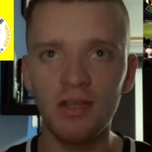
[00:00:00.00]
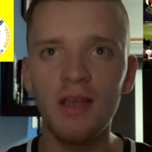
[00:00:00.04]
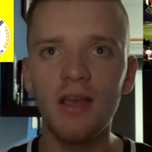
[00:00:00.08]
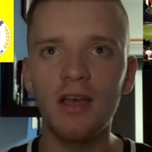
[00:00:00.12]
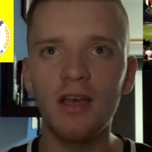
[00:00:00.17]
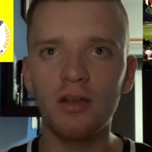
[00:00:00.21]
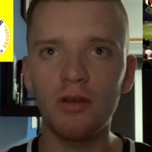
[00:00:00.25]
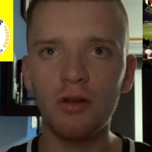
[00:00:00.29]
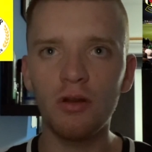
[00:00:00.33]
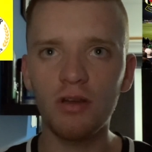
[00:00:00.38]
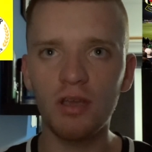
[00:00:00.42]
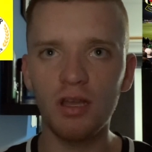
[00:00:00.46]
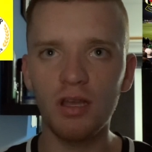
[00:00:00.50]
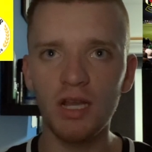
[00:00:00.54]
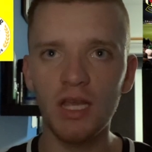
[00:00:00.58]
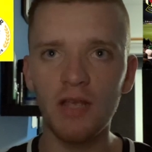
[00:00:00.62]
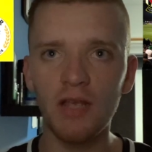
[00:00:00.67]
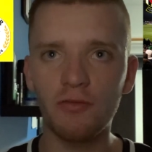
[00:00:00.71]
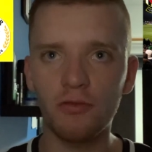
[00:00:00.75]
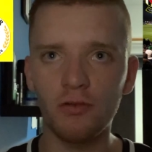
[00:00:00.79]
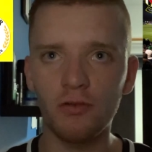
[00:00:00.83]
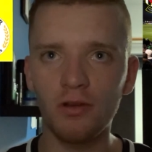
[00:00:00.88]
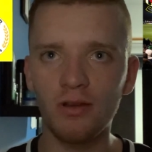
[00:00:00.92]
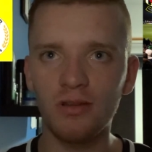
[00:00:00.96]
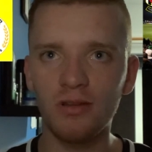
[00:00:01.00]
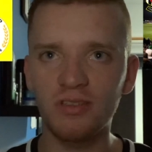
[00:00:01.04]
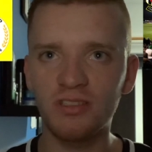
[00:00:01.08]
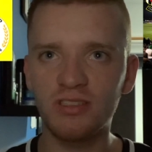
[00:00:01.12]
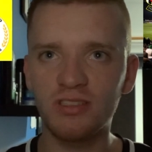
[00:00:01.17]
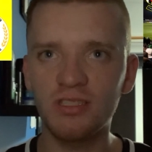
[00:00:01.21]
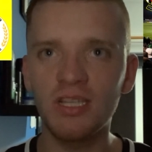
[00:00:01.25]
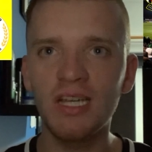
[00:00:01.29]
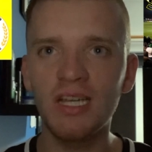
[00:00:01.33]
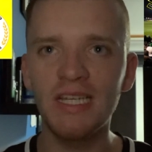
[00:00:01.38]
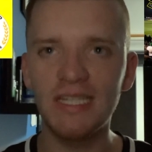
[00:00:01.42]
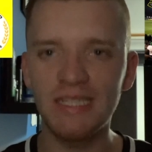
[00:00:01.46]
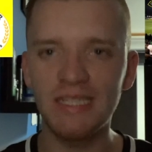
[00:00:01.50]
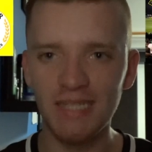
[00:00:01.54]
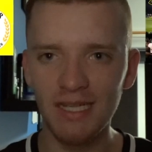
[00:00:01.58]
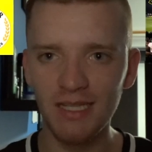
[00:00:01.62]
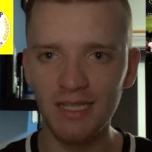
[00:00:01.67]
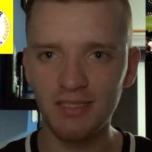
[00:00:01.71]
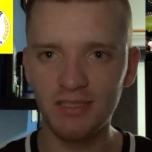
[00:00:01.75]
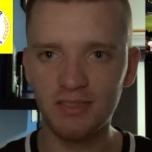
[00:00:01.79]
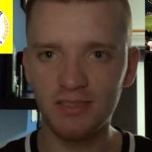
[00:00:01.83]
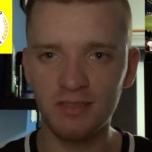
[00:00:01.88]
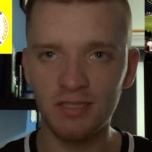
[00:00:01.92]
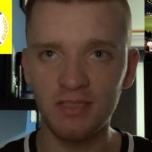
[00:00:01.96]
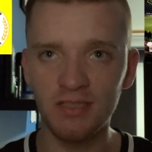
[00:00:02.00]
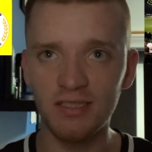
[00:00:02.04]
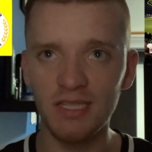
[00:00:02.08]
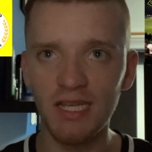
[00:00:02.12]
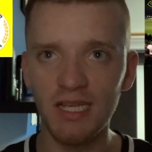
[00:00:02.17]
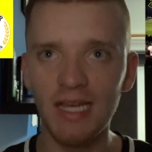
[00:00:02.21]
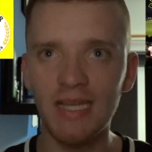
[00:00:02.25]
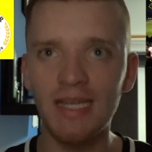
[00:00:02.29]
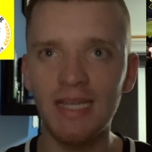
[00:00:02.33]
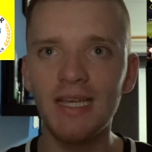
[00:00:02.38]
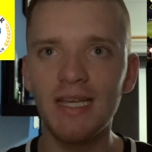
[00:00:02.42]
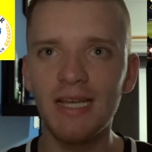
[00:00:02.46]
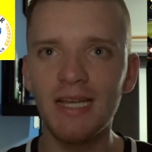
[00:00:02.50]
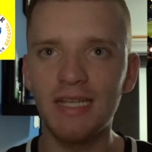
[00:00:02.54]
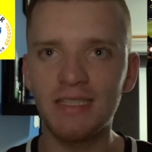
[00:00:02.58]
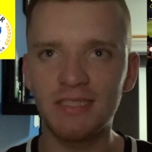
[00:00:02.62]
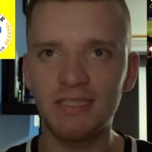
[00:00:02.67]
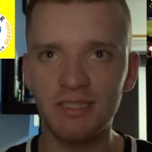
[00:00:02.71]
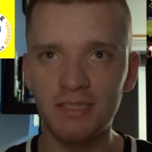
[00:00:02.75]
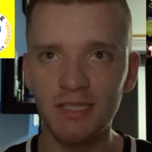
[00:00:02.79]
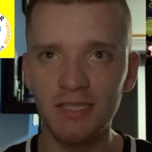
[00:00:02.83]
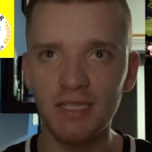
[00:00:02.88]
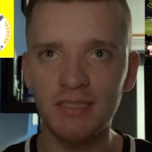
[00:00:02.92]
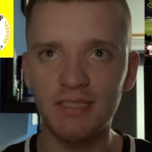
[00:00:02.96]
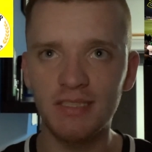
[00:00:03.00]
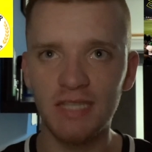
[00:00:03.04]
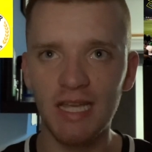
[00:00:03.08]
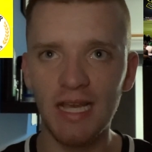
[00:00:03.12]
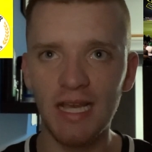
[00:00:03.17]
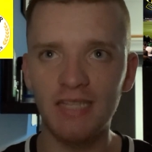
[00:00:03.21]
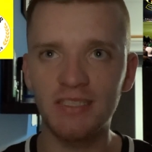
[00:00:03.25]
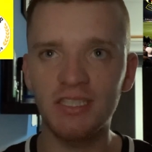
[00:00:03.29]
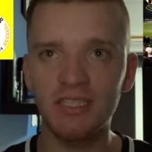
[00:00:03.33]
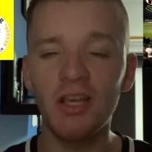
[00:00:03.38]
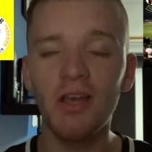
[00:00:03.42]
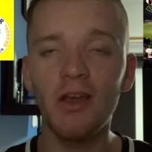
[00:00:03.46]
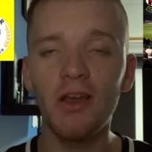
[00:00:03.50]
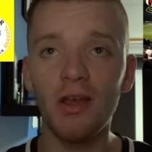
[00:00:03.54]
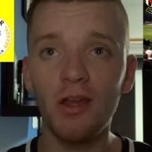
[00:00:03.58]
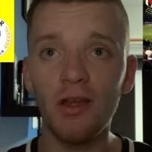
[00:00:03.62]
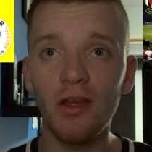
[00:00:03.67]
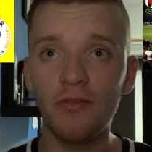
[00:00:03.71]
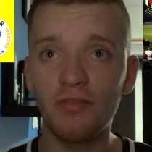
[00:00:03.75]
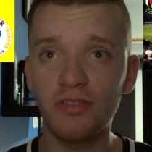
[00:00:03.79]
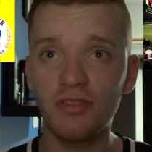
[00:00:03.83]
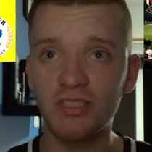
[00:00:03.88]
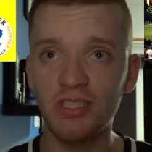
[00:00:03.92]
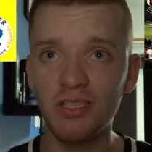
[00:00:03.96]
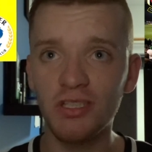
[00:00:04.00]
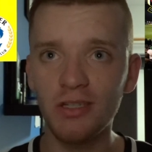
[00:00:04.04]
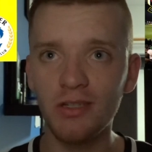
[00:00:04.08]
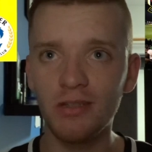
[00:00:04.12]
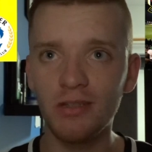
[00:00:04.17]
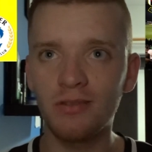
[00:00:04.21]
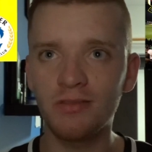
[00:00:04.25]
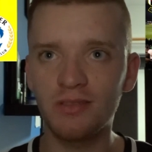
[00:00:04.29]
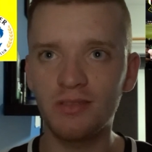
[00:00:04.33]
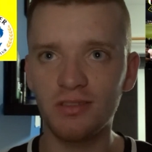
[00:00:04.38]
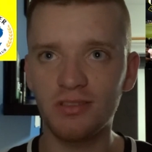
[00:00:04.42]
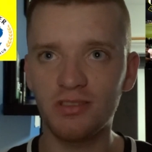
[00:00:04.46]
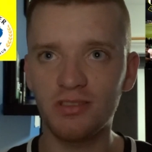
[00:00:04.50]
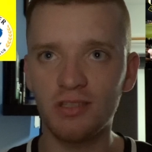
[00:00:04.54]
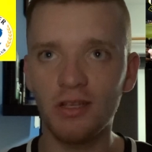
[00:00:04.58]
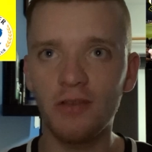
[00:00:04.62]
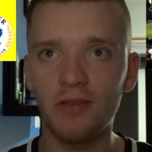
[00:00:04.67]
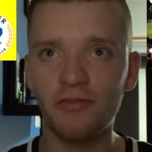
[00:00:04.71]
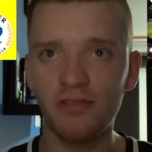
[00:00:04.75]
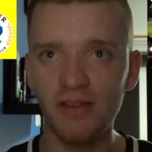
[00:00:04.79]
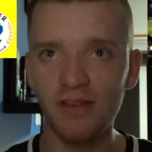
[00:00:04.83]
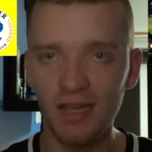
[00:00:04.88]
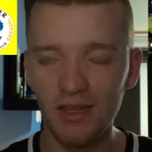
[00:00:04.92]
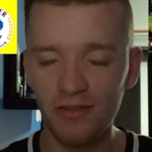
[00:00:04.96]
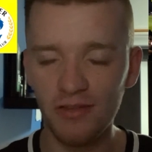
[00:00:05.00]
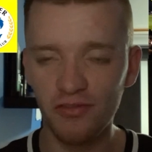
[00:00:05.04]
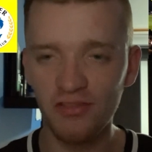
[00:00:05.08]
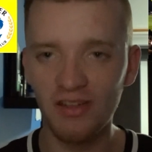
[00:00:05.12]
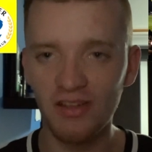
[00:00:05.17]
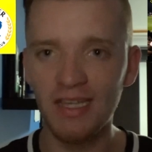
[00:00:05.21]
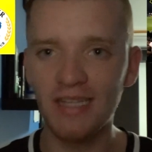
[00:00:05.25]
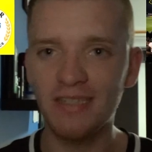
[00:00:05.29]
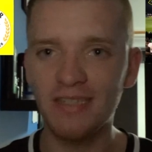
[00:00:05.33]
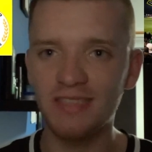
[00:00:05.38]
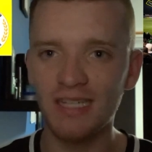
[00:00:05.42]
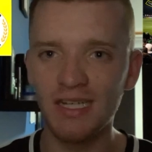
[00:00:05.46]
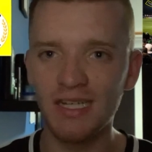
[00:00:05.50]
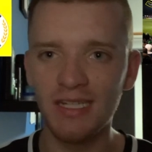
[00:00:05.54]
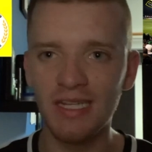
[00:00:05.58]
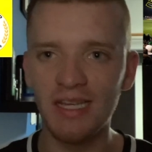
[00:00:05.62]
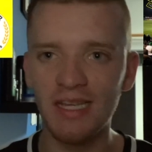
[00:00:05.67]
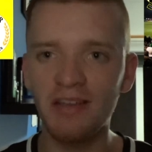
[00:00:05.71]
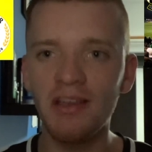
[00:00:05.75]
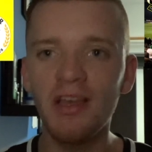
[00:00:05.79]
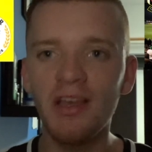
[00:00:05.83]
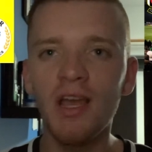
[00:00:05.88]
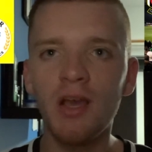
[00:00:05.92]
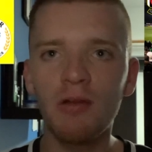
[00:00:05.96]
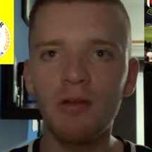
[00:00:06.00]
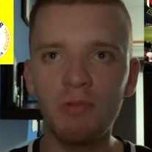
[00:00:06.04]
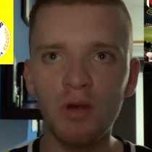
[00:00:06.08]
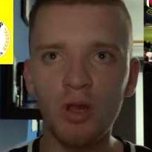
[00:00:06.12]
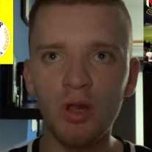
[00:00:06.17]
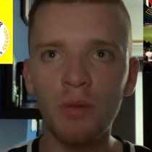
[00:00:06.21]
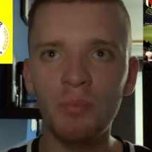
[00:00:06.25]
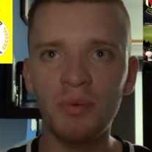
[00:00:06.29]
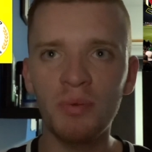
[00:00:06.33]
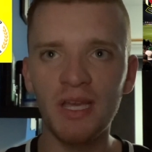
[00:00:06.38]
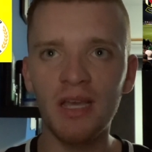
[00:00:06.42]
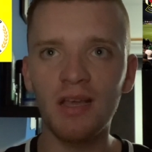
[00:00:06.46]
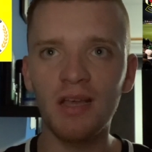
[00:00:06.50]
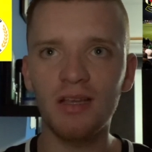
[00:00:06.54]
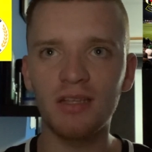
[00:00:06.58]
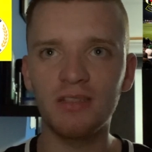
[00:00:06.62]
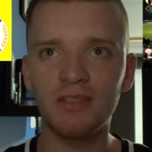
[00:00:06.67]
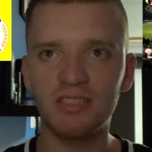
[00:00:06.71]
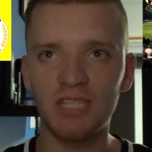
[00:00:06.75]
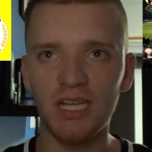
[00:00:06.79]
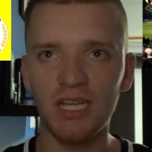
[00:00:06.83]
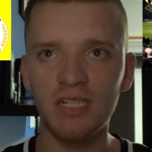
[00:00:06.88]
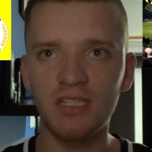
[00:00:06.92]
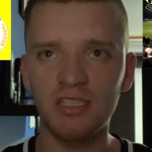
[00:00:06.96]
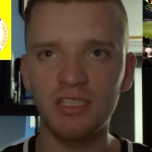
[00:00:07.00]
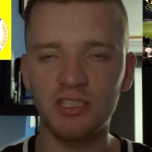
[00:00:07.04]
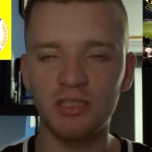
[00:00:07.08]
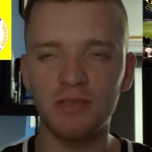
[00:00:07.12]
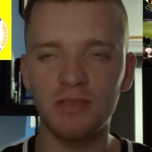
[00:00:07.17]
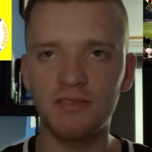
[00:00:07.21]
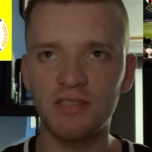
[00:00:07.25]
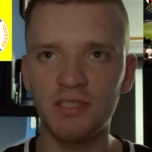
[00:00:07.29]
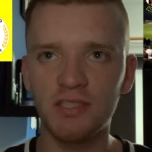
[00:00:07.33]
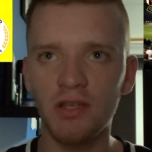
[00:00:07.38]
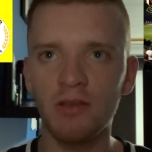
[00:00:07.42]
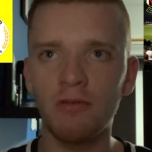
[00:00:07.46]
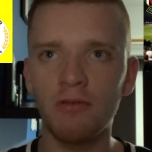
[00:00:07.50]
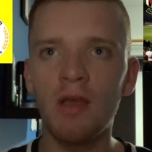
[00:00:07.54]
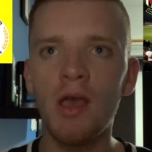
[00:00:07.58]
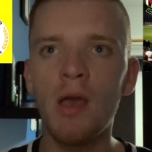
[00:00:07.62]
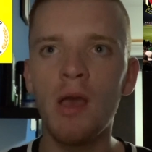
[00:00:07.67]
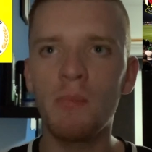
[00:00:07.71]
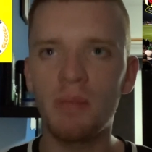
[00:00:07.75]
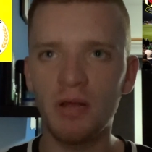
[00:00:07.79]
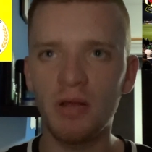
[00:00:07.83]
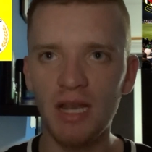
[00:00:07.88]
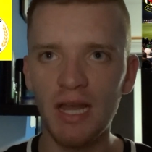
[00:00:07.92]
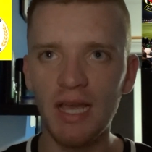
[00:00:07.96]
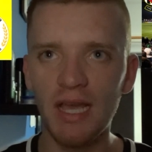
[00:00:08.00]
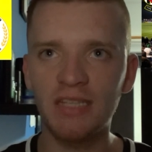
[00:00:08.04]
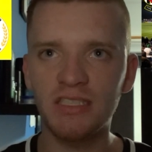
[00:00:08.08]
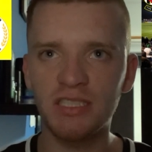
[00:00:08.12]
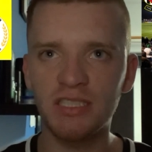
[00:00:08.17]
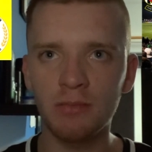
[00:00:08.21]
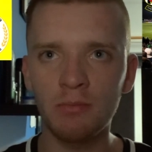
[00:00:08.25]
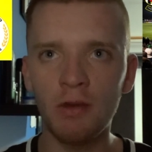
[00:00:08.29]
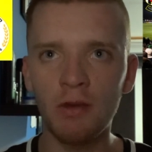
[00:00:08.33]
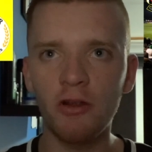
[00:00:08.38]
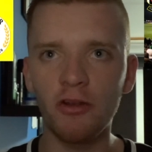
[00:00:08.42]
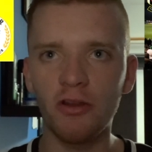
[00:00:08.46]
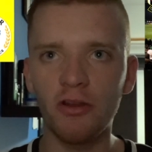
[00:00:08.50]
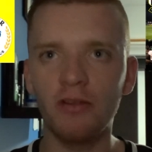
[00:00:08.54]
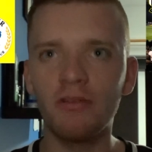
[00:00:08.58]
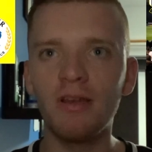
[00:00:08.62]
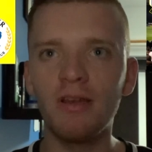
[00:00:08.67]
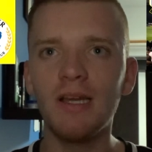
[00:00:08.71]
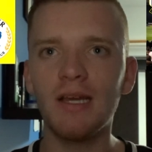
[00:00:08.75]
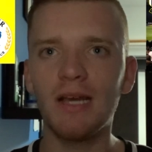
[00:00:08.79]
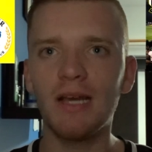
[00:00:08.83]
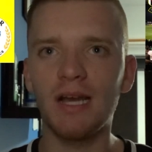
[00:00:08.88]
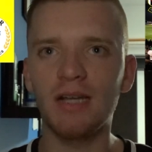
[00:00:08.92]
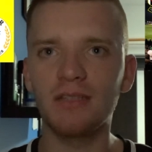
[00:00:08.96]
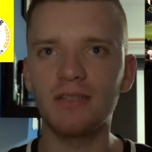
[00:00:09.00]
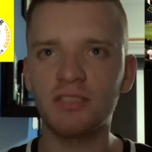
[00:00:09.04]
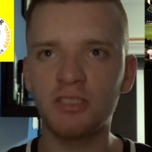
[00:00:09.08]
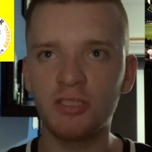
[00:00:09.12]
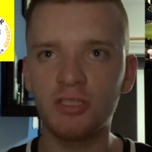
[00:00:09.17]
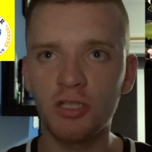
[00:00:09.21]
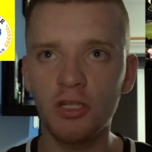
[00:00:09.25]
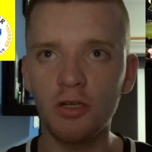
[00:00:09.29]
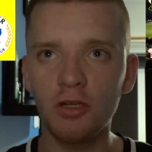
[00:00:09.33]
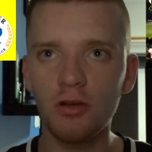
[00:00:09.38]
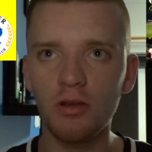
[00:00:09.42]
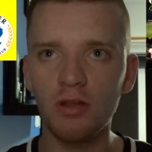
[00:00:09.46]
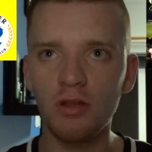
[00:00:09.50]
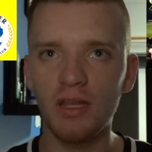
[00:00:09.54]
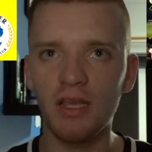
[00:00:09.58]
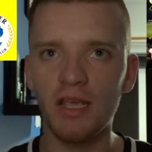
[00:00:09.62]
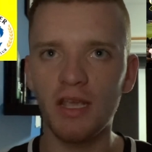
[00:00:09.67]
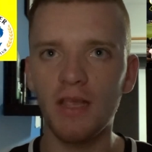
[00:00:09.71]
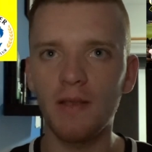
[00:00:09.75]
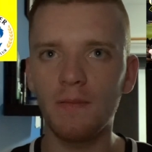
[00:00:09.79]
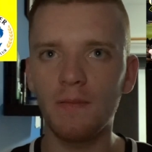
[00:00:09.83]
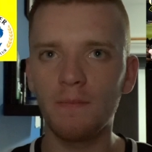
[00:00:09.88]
luckily for us, yesterday it did get overturned, so thankfully Danny will be in contention to play tomorrow at Chorley.